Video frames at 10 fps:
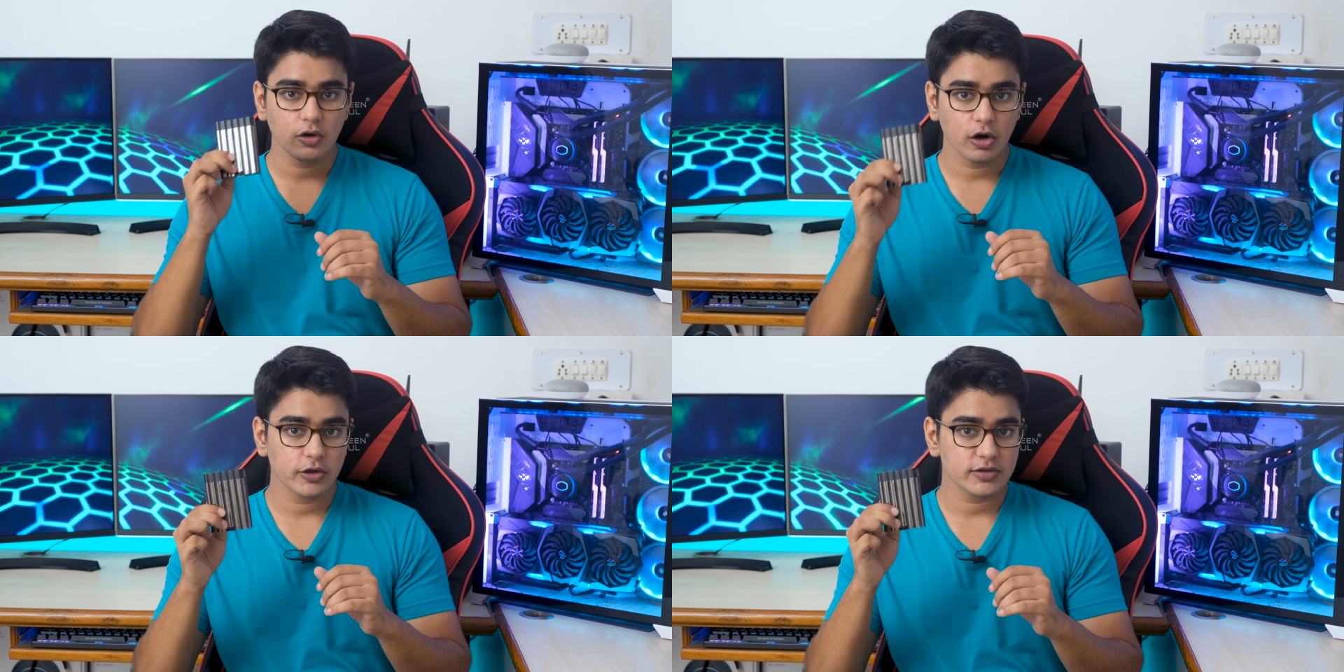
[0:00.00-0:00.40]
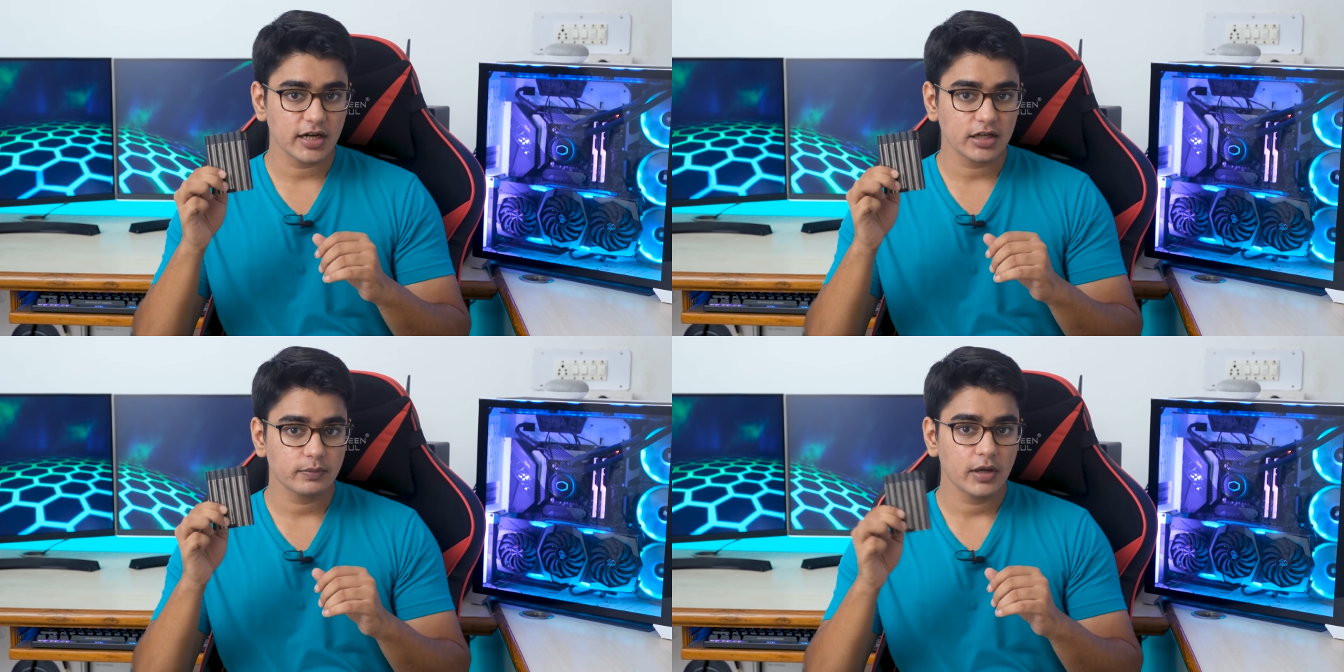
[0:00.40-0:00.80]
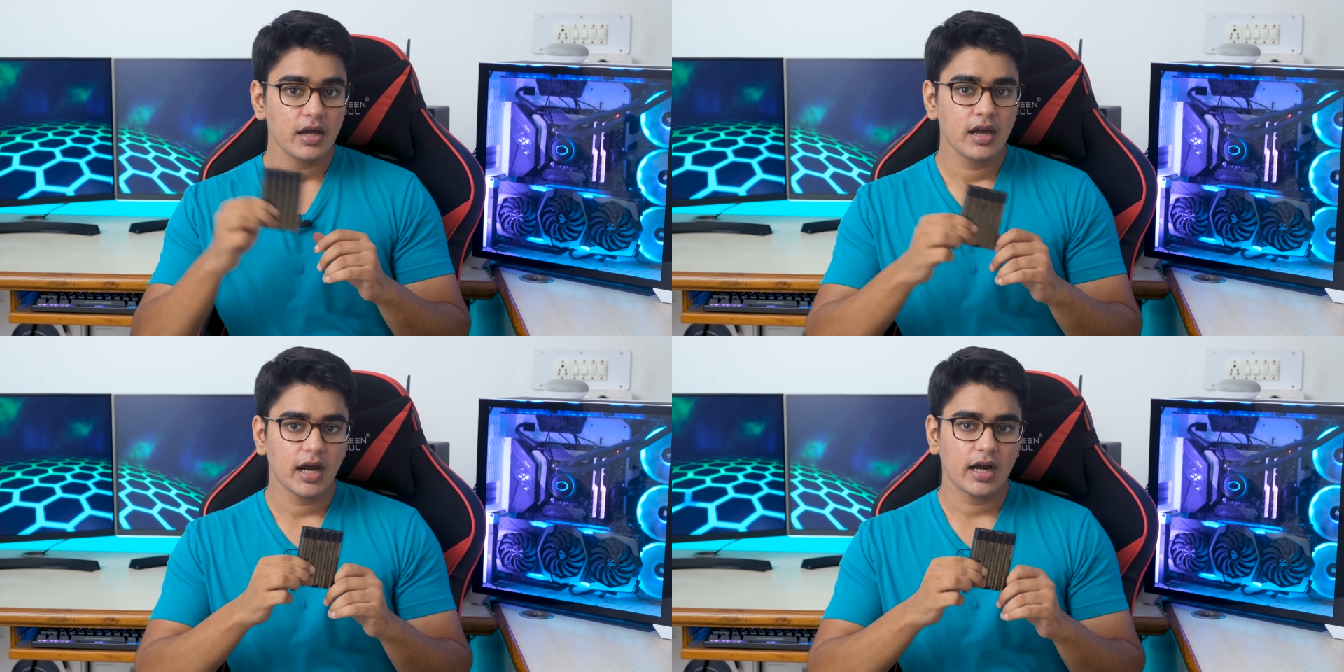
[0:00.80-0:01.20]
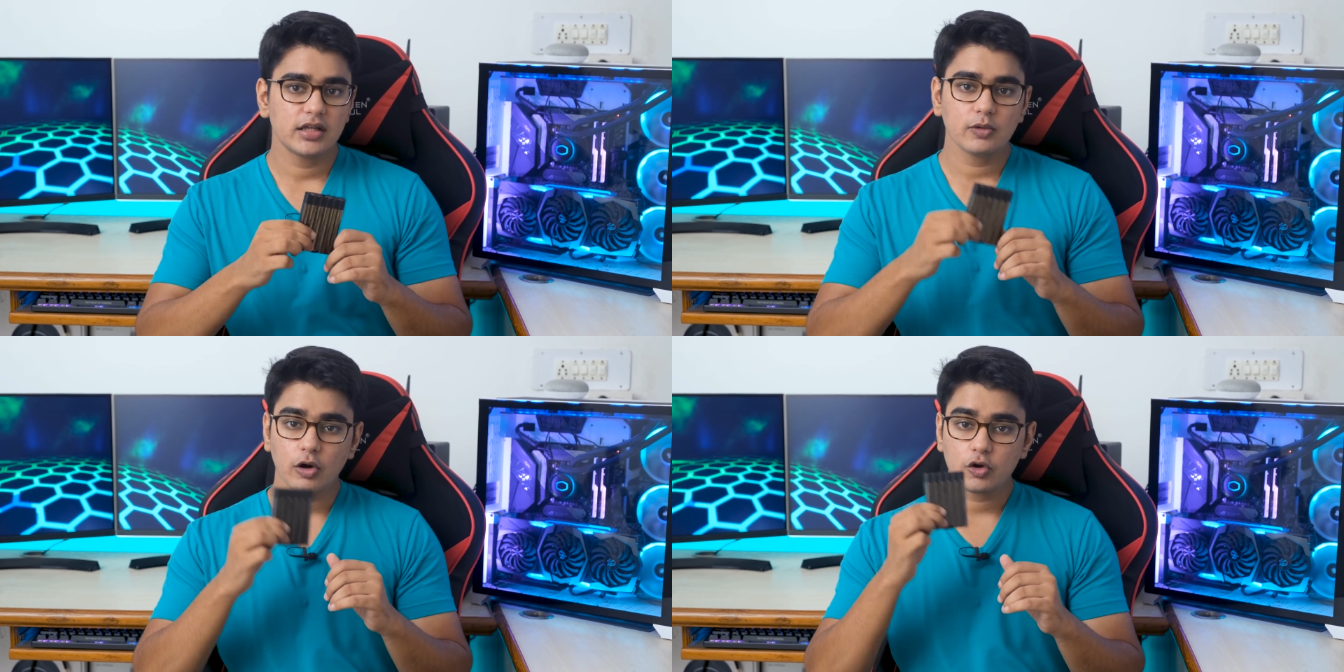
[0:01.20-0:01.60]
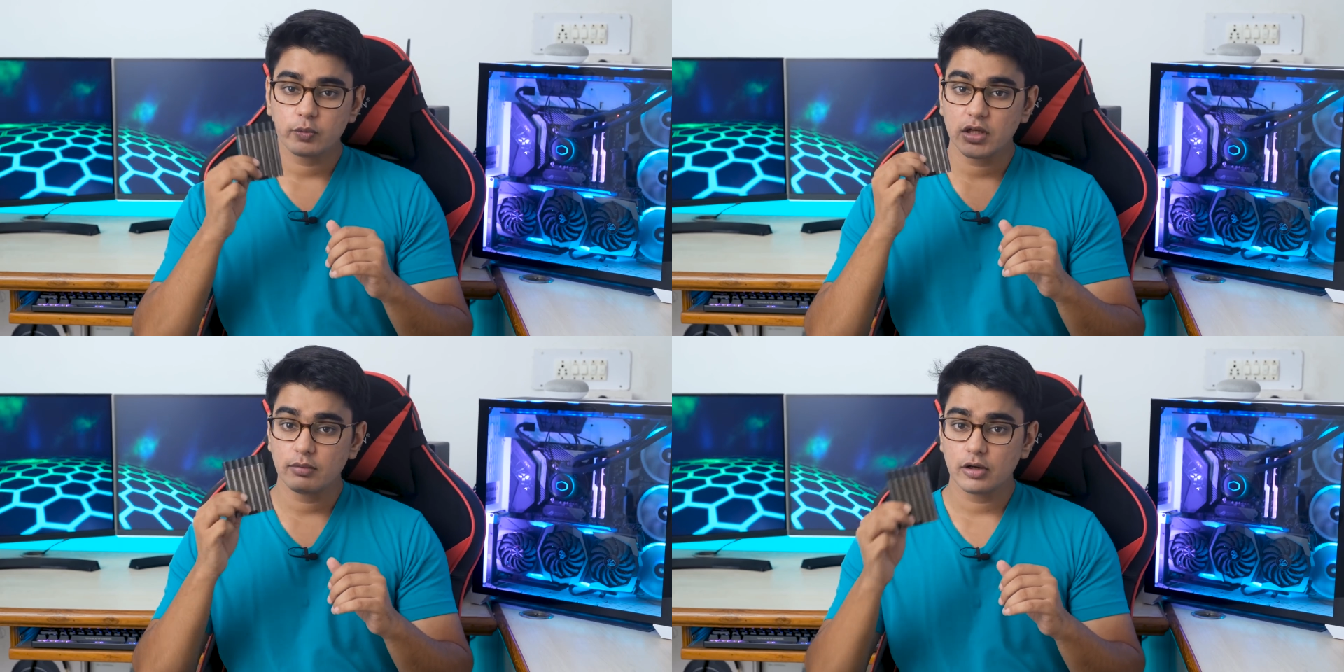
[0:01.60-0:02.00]
audio setup and they want to
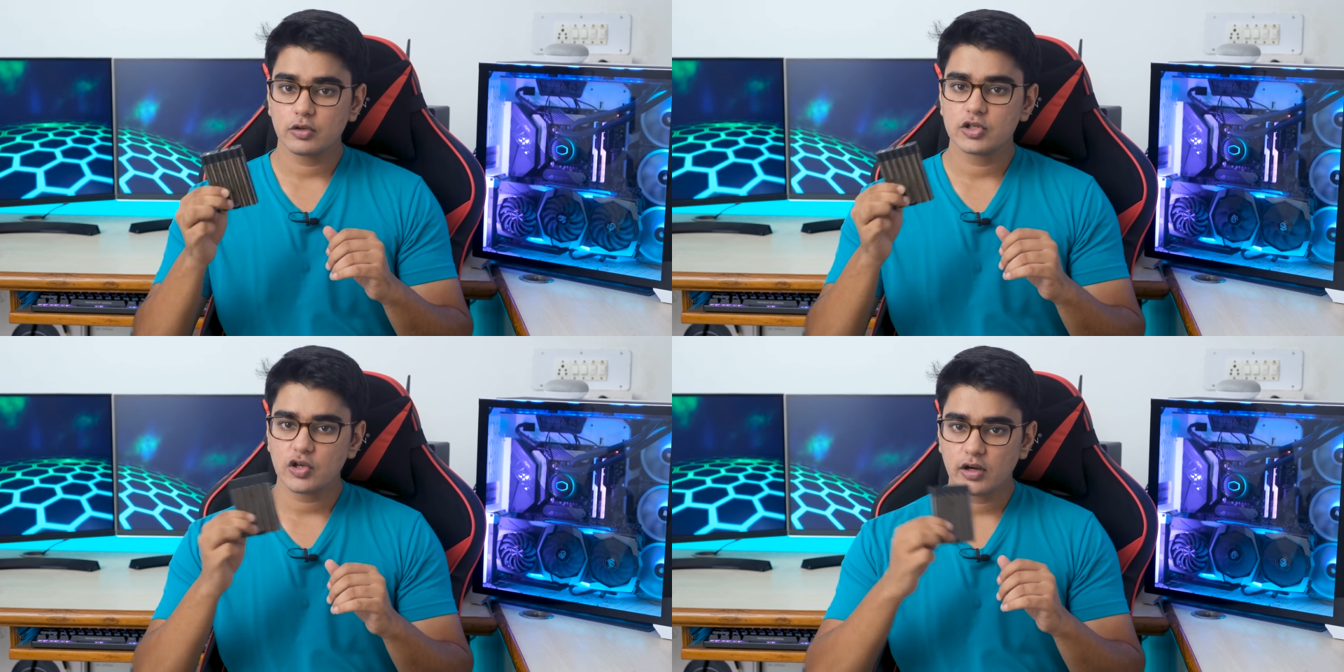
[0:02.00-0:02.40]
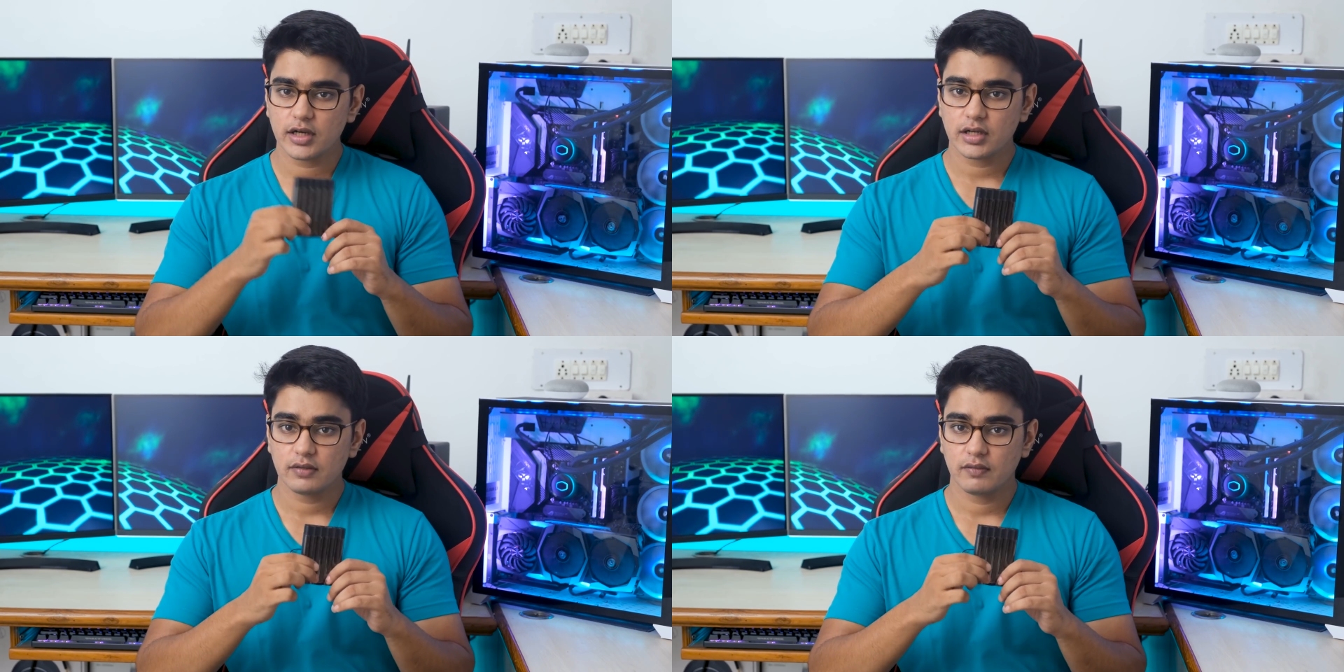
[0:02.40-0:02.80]
be able to enjoy it